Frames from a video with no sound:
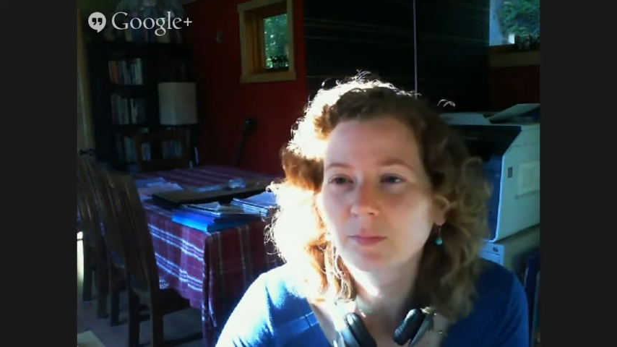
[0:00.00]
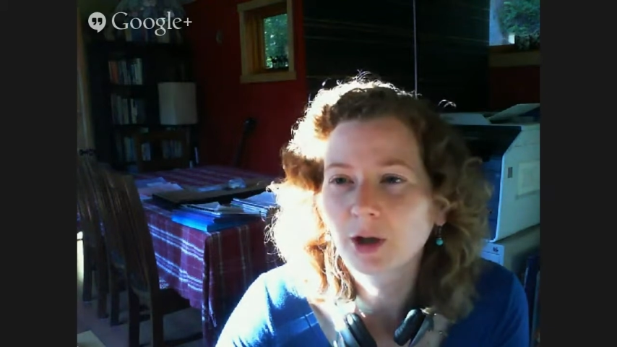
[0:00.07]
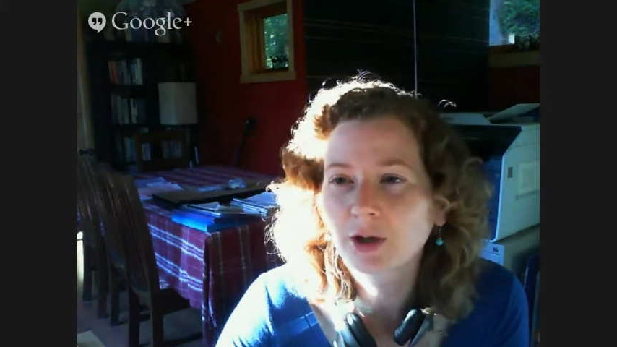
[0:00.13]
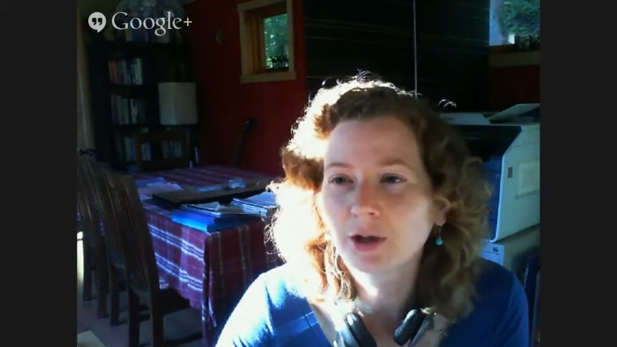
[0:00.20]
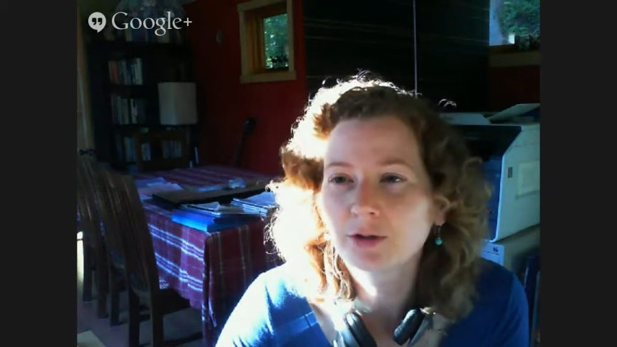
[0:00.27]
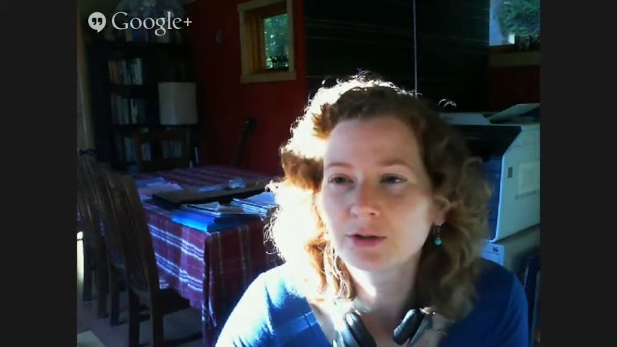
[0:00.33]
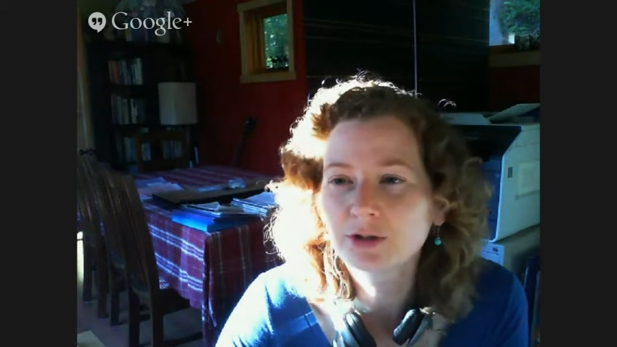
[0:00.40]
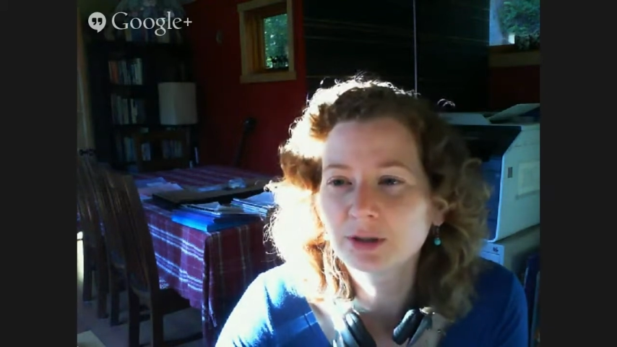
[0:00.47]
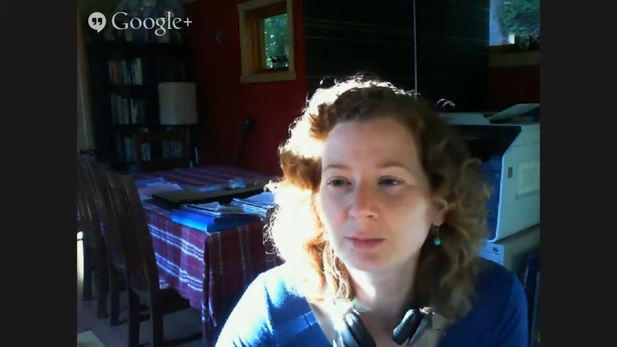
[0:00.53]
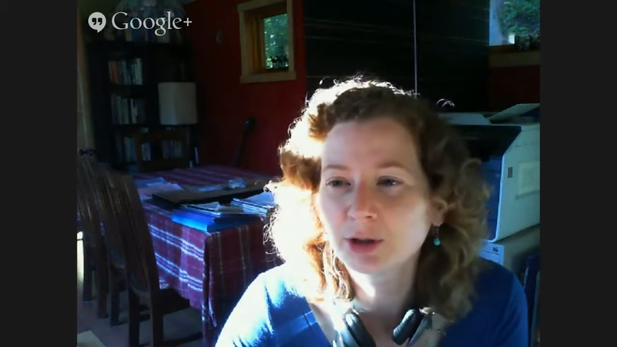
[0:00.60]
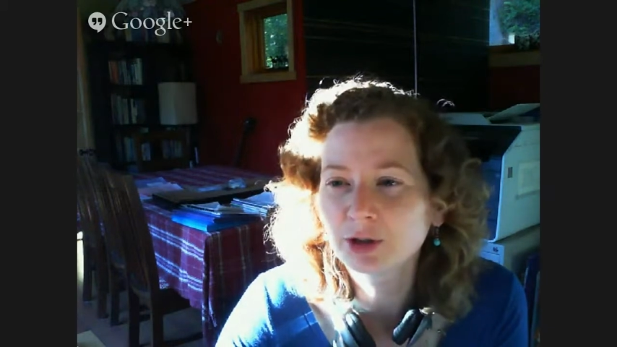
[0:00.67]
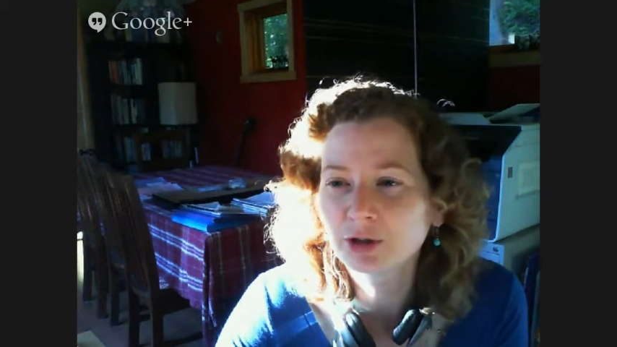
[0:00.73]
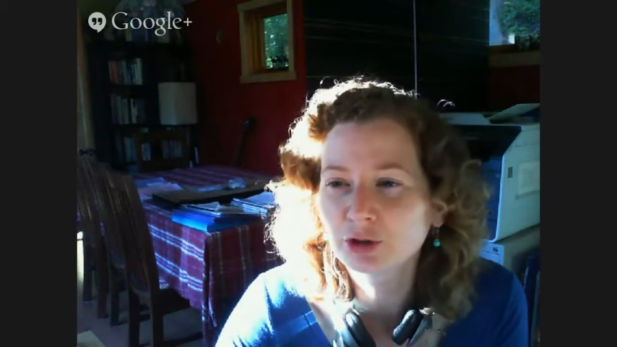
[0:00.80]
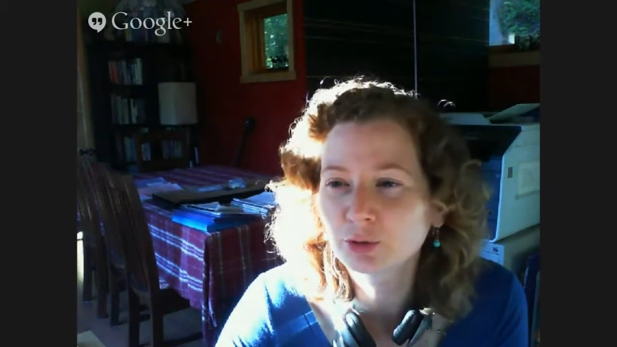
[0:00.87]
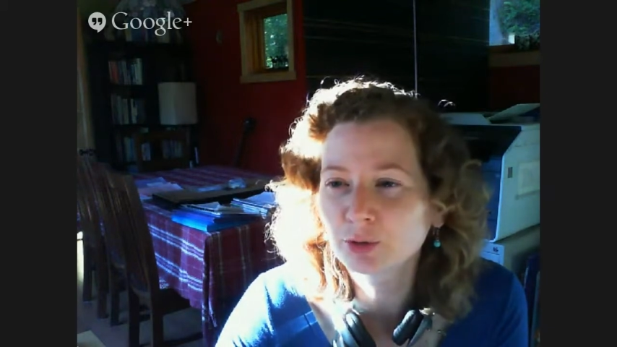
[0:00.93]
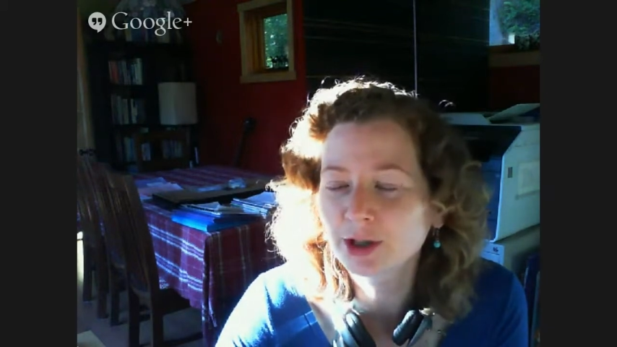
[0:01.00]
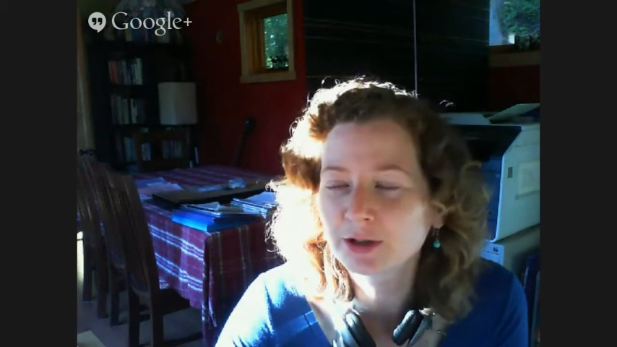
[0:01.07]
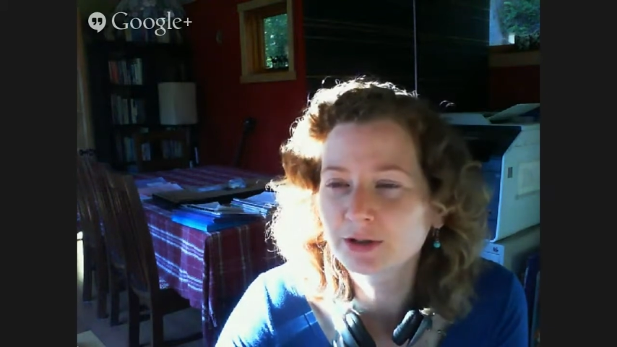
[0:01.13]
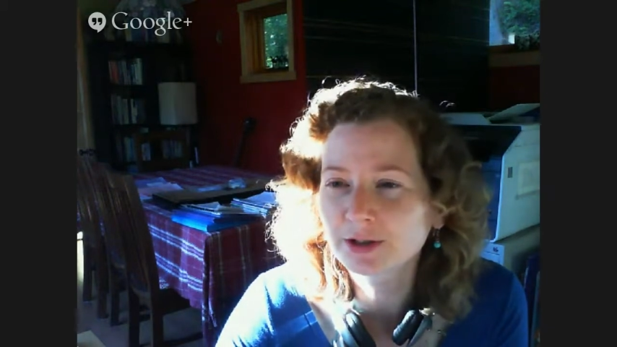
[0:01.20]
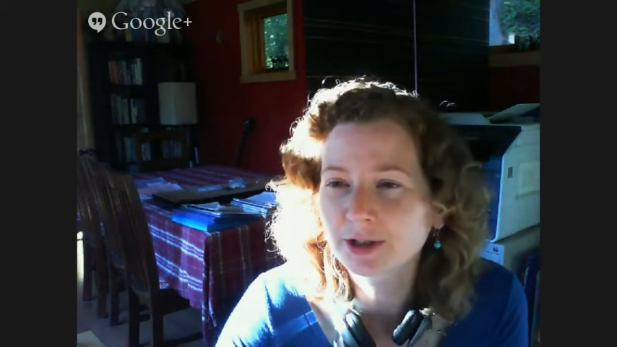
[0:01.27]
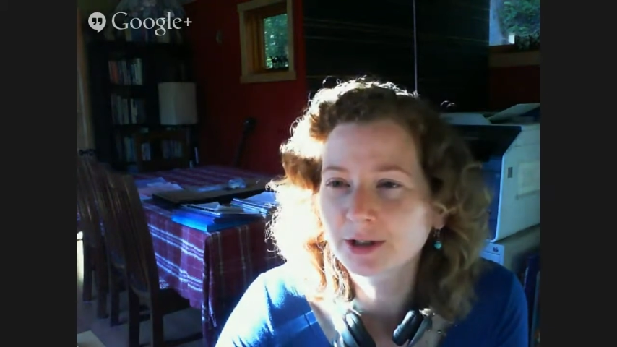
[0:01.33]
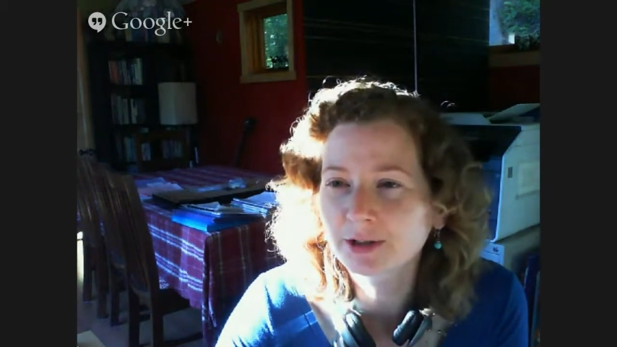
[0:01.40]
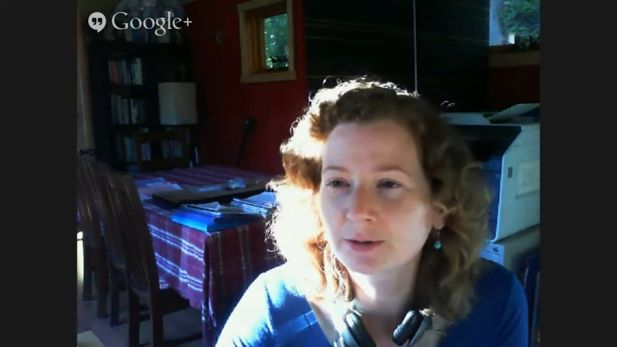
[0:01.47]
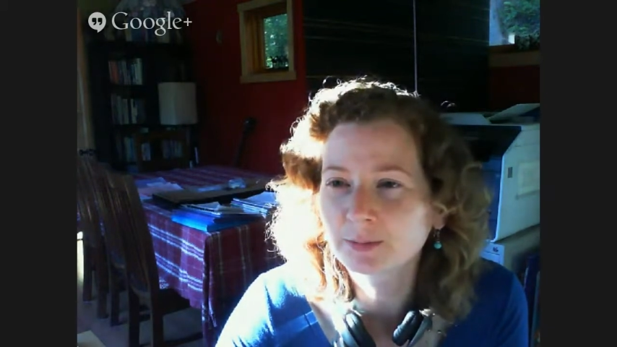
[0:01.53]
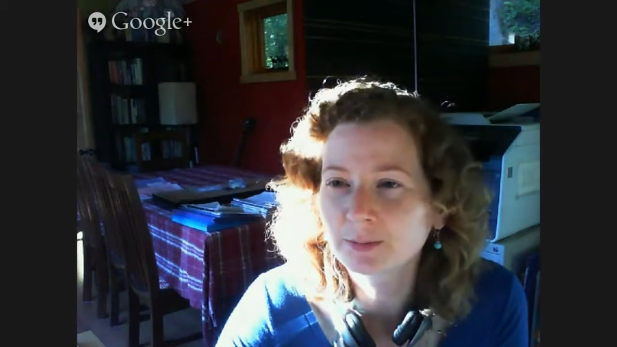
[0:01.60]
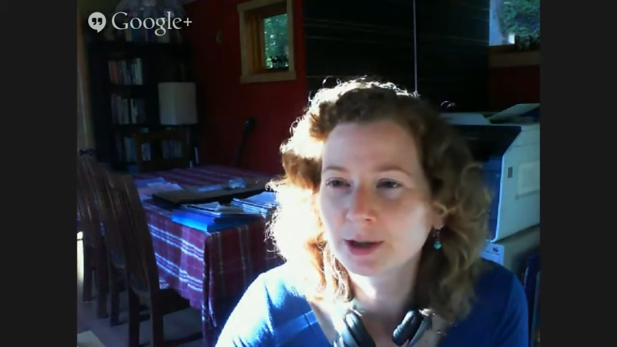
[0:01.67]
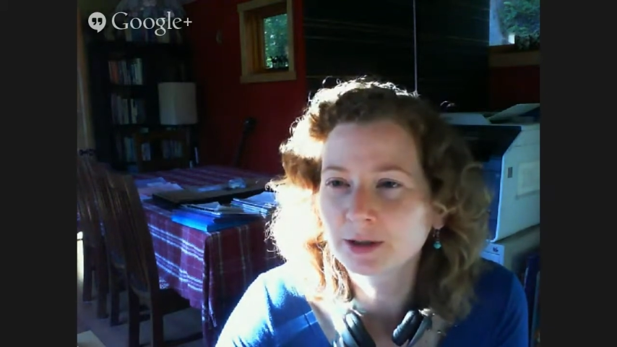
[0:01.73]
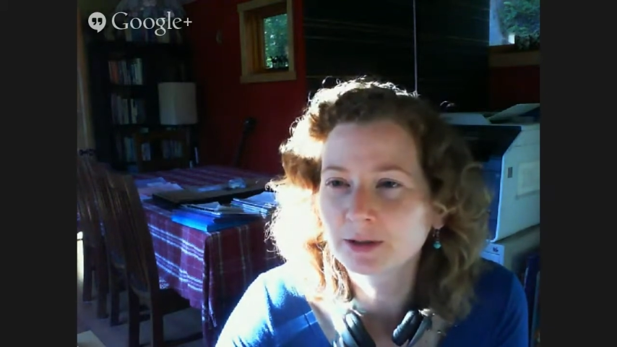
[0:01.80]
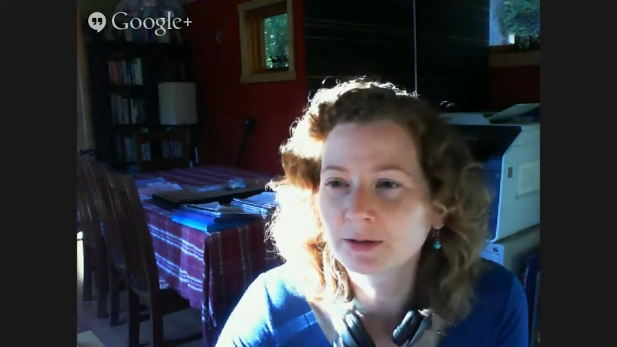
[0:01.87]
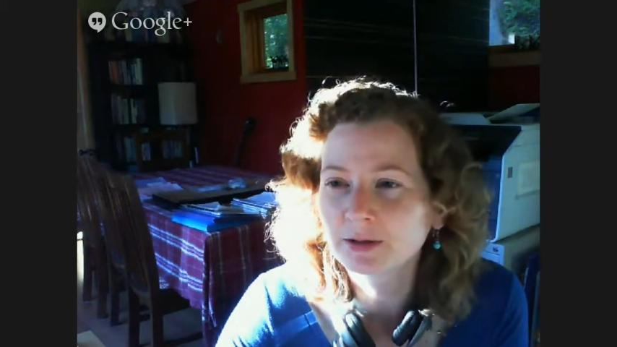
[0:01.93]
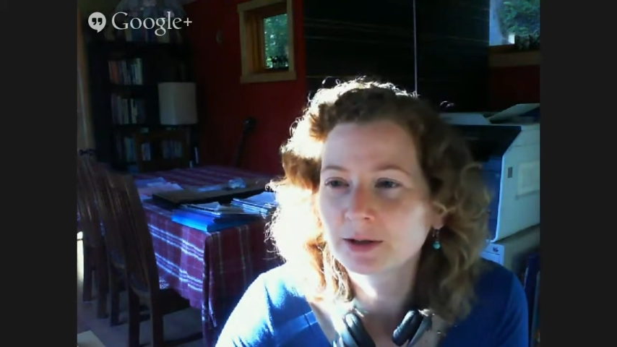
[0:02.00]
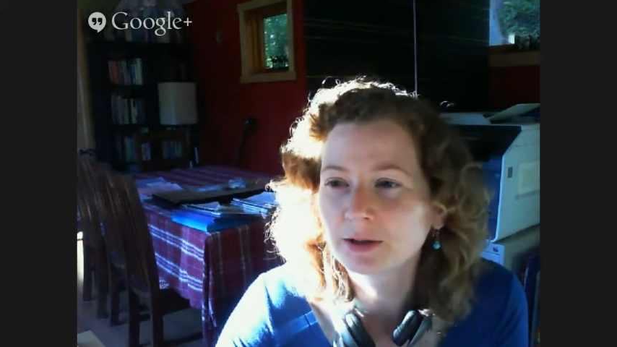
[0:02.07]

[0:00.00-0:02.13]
Can you see my showcased item yet?